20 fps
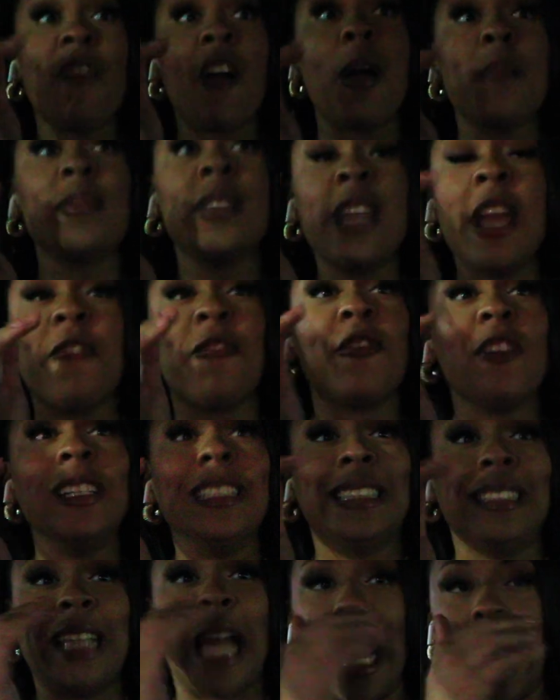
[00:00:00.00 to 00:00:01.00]
from
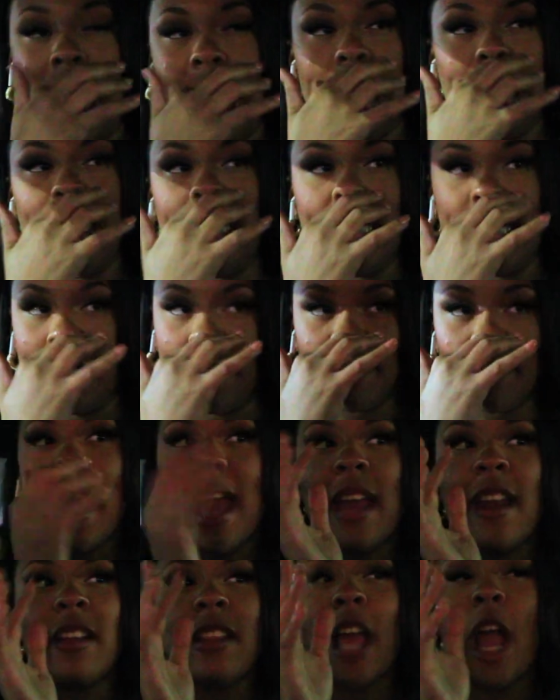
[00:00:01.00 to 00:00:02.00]
different states,
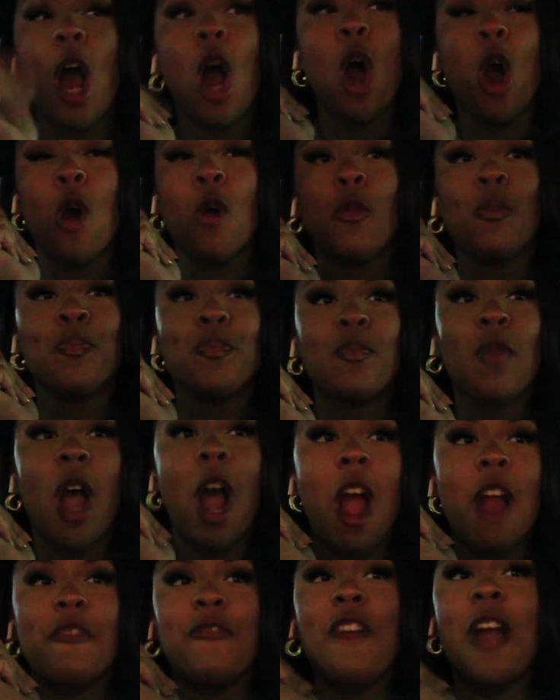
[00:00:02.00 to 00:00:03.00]
and they're like, oh,
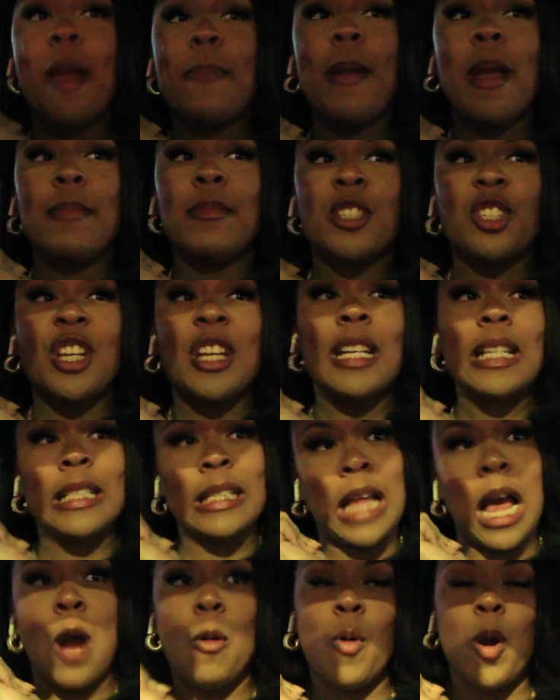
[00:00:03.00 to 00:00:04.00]
our frappe machine is
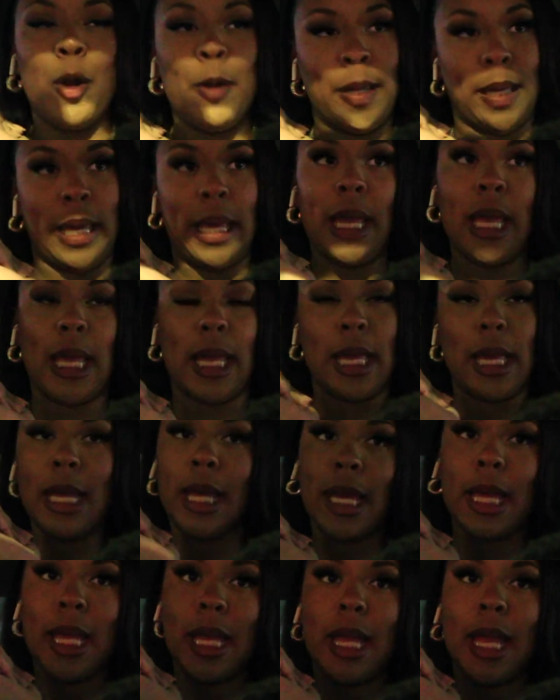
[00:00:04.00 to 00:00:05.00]
not working.
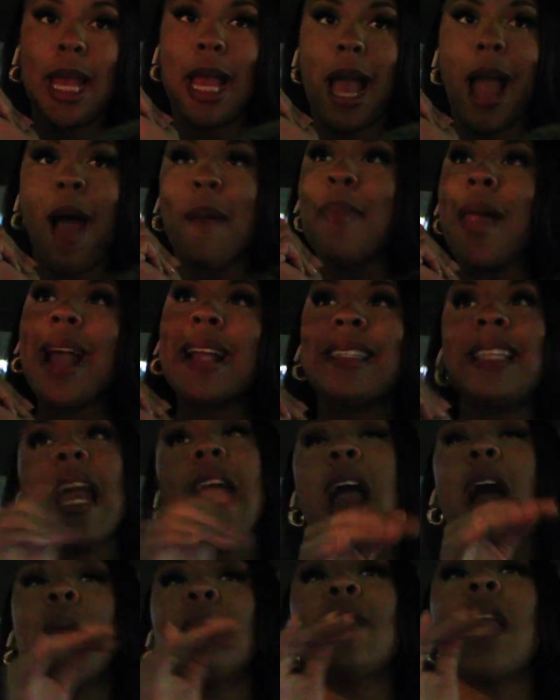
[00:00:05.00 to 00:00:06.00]
I'm like,
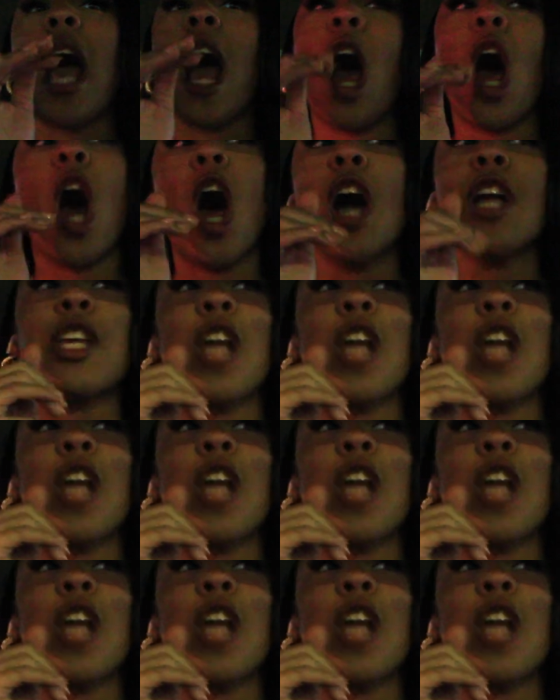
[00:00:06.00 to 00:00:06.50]
damn, not all